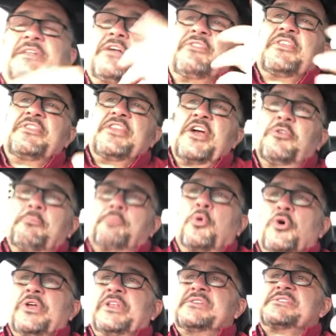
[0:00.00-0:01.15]
Now, then the other
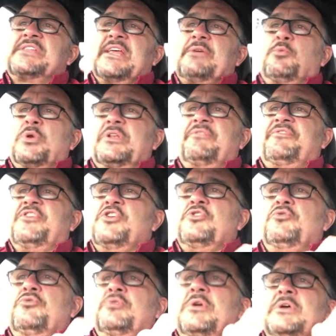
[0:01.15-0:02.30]
point is like, what if
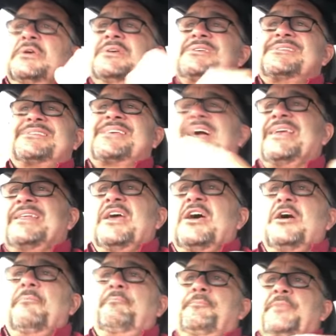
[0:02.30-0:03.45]
you sign
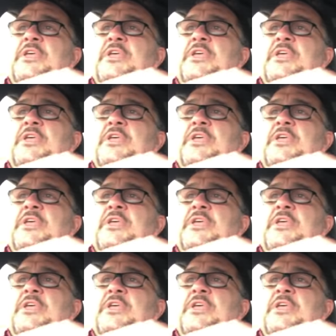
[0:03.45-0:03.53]
up,